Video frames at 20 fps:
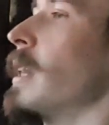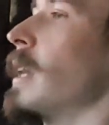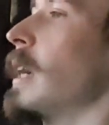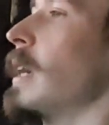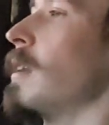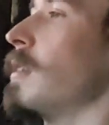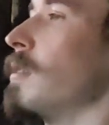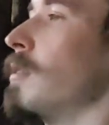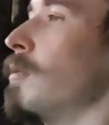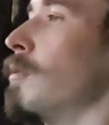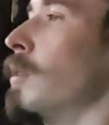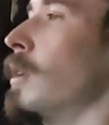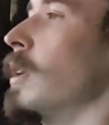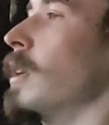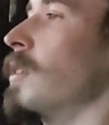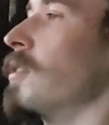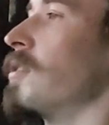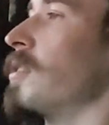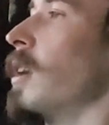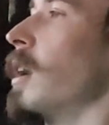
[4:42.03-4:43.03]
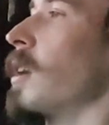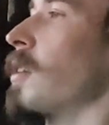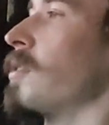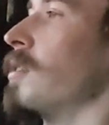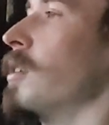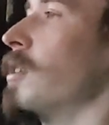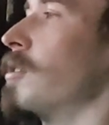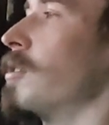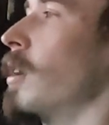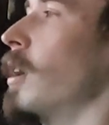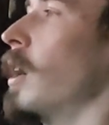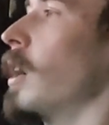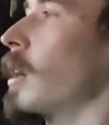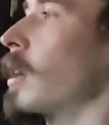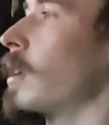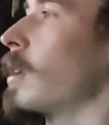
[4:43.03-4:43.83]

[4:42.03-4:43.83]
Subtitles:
that really sucks in a truck.